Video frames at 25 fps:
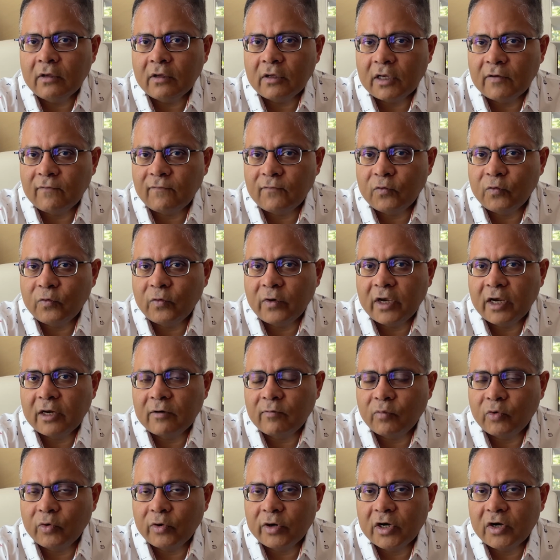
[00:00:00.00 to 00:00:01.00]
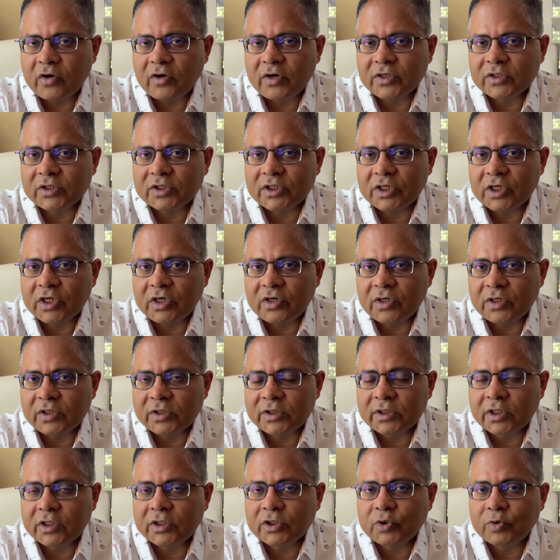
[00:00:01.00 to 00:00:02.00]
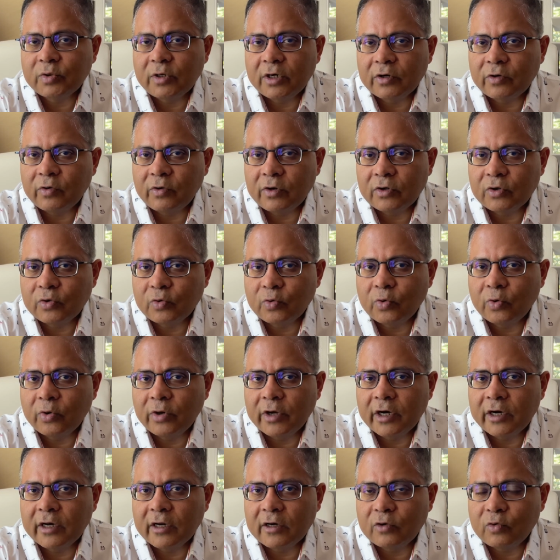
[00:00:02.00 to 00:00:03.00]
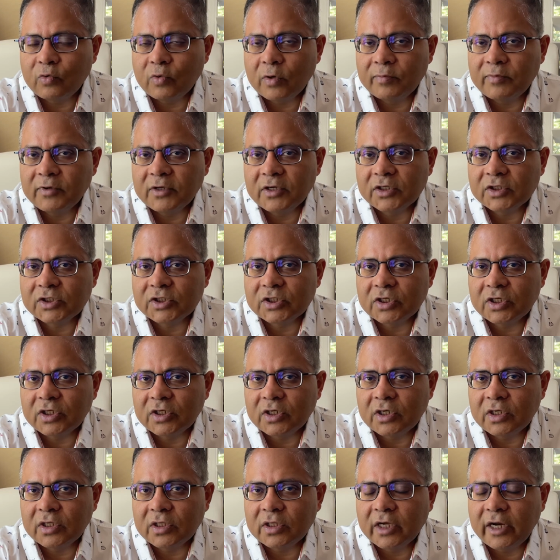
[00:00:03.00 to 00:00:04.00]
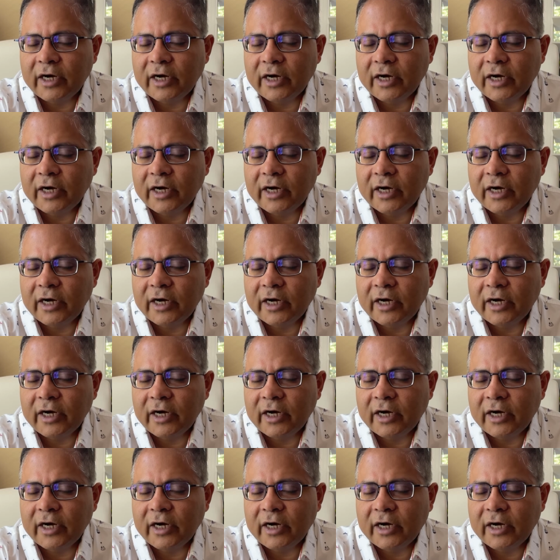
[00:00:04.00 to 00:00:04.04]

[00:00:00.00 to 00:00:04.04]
if you get more interested in research, you are going to go ahead and do a PhD degree.